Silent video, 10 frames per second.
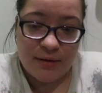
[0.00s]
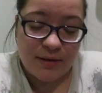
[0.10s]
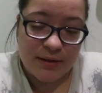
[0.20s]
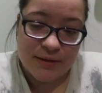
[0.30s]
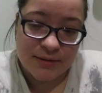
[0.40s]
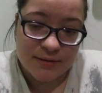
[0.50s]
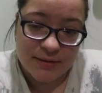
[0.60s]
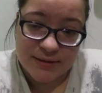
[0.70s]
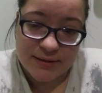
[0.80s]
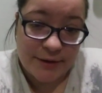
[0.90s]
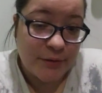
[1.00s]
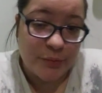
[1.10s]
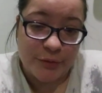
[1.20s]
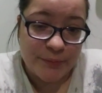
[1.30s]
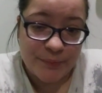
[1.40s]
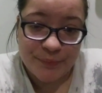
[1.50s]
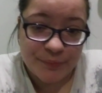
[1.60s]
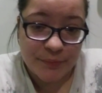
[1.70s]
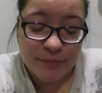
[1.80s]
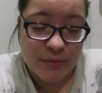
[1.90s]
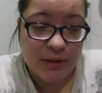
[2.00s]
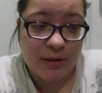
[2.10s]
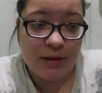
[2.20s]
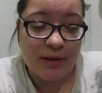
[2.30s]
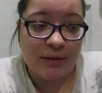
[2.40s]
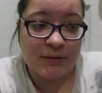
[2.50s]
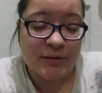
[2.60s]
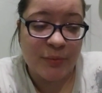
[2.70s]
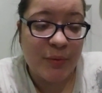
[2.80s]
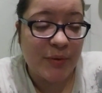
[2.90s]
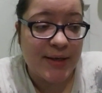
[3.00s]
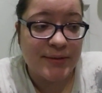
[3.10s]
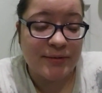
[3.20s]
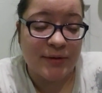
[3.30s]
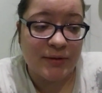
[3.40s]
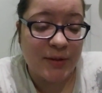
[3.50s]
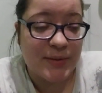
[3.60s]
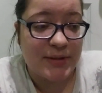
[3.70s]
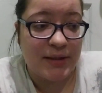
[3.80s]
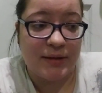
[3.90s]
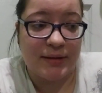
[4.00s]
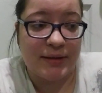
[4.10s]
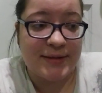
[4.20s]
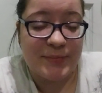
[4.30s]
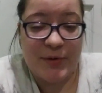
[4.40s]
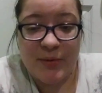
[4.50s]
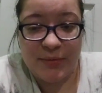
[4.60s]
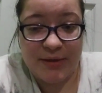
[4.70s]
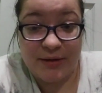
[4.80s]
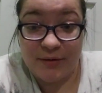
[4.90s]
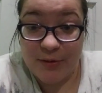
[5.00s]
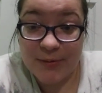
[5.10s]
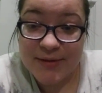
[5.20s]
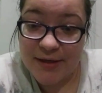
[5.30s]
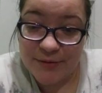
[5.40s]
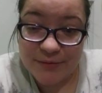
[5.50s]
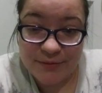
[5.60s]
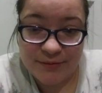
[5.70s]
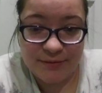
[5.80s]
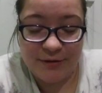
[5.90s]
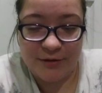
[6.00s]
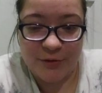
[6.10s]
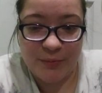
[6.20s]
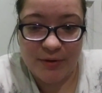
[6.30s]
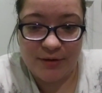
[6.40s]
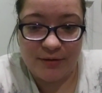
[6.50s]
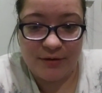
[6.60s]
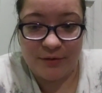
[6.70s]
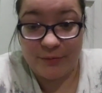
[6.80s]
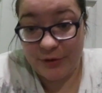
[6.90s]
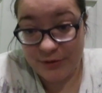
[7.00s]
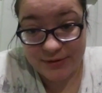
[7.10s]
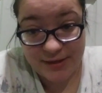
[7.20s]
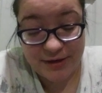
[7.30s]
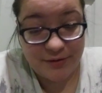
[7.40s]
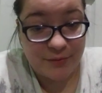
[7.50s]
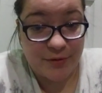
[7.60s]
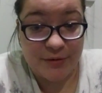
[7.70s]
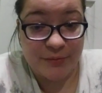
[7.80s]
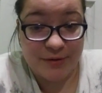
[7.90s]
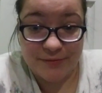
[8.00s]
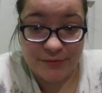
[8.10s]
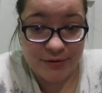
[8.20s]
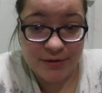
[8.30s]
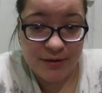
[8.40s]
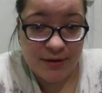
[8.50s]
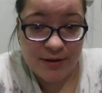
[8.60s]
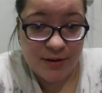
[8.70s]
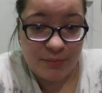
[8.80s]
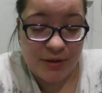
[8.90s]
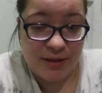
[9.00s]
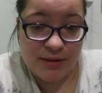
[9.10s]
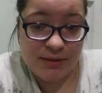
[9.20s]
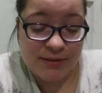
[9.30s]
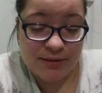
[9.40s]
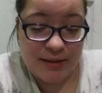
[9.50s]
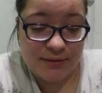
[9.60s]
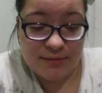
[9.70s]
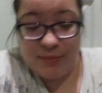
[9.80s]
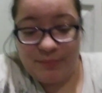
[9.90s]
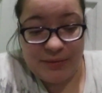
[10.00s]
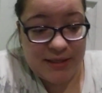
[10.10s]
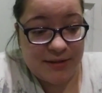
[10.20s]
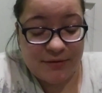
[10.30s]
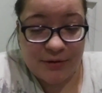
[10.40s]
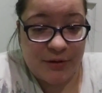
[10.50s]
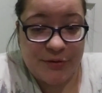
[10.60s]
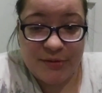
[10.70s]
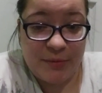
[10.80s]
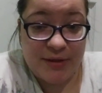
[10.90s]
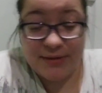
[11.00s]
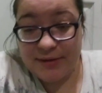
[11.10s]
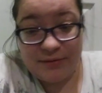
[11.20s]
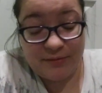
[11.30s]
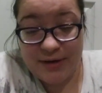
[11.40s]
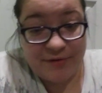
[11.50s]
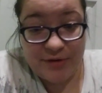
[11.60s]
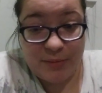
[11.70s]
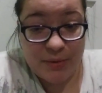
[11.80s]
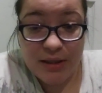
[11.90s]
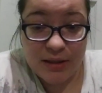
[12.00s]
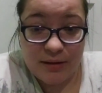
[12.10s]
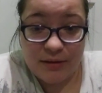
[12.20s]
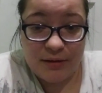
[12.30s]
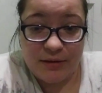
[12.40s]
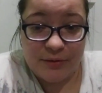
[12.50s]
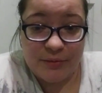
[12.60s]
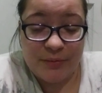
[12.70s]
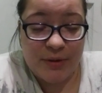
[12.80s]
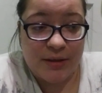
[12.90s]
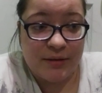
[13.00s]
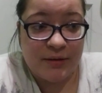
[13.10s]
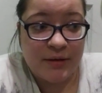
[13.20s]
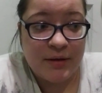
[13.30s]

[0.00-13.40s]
it's terrible. And so many places are closing. It's becoming like a ghost town, in your state or whatever, because places are closing because they don't have any money, and